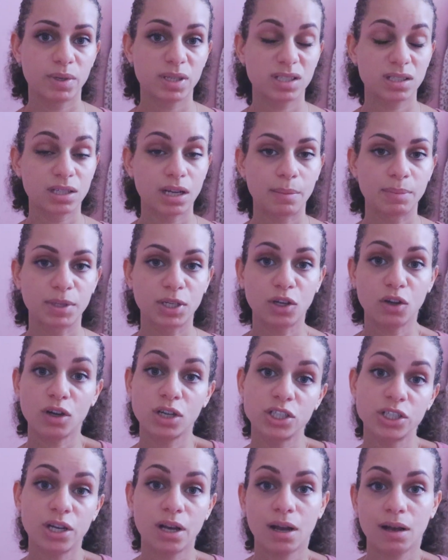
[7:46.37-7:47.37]
stop the
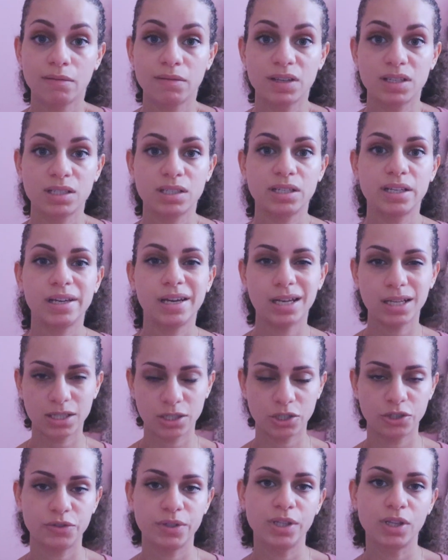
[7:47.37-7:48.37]
nausea, obviously, and
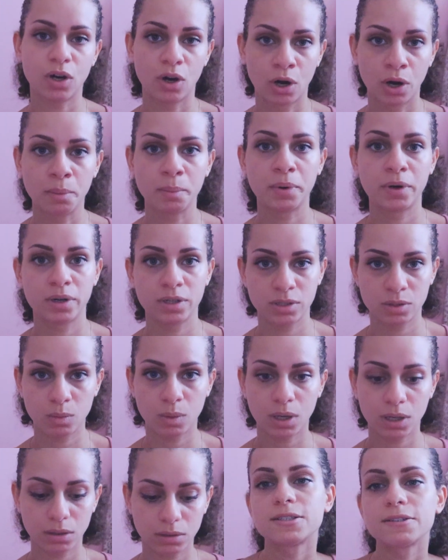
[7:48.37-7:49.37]
to treat the heartburn as
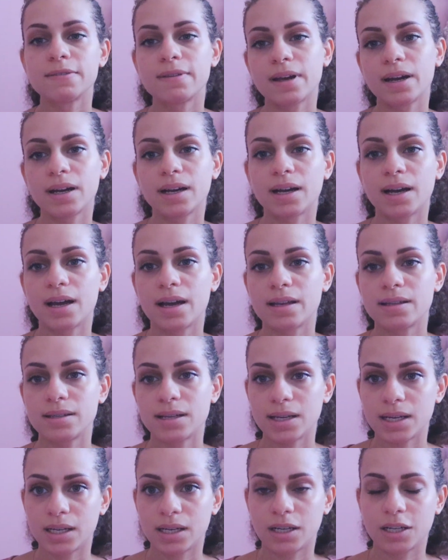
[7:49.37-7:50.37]
well. So that, guys,
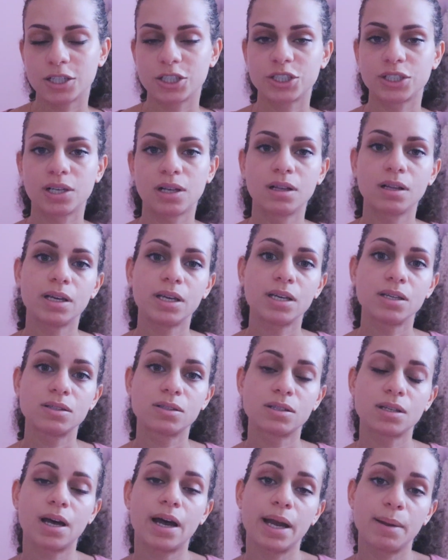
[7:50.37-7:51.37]
in a nutshell,
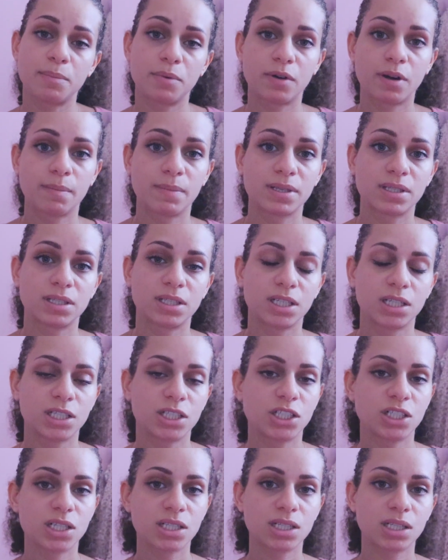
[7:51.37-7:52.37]
is
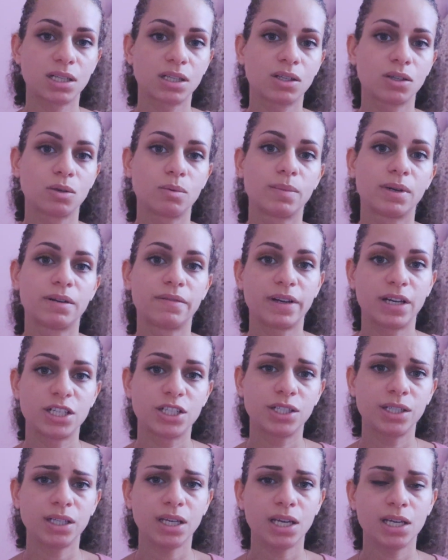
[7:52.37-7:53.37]
hyperemesis. Just a little bit of
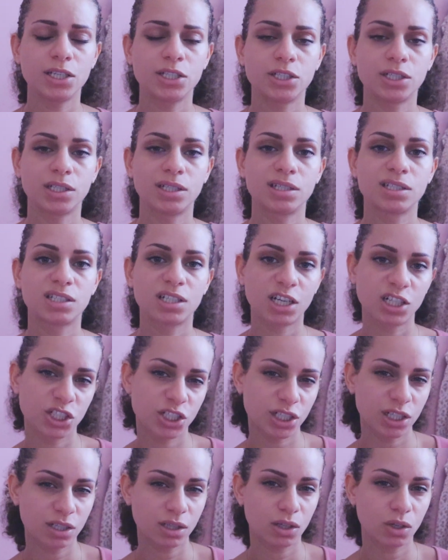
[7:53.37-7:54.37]
education,
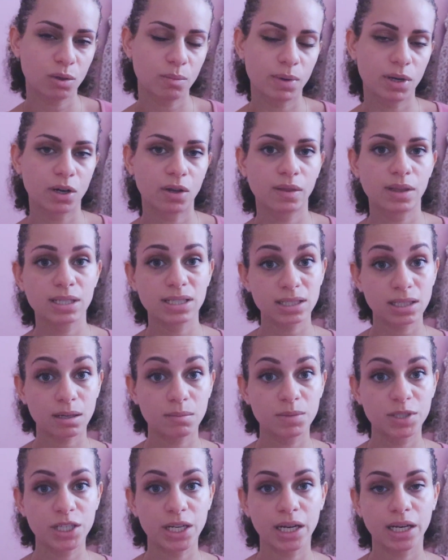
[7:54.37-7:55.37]
touching a little bit on the
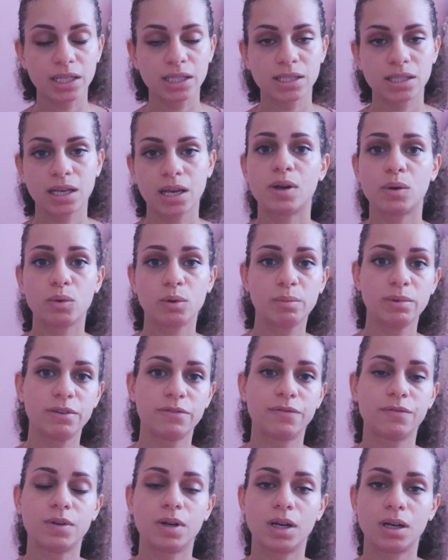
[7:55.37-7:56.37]
subject. There will be
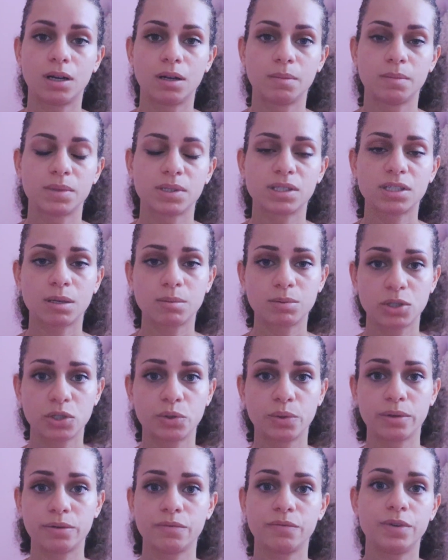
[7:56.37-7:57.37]

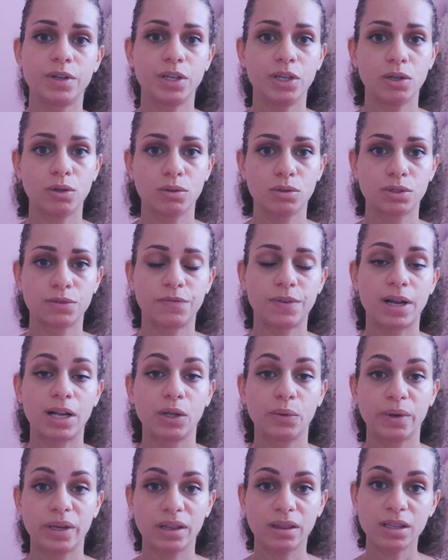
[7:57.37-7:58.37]
subsequent videos
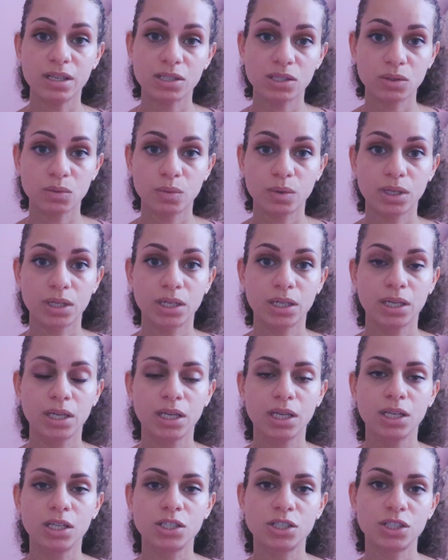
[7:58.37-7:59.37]
following this one,
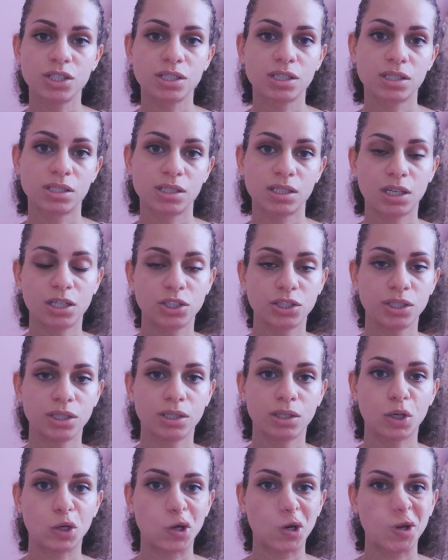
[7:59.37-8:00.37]
just
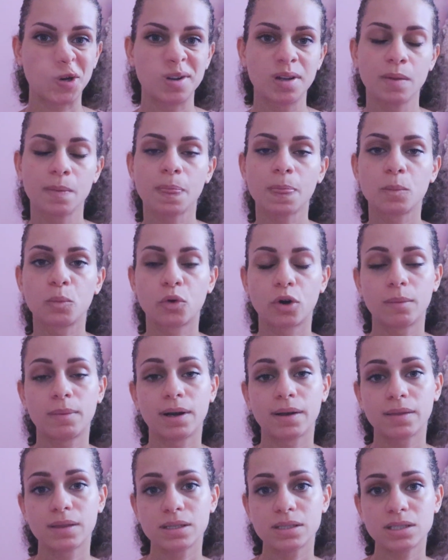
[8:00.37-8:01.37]
touching on more about the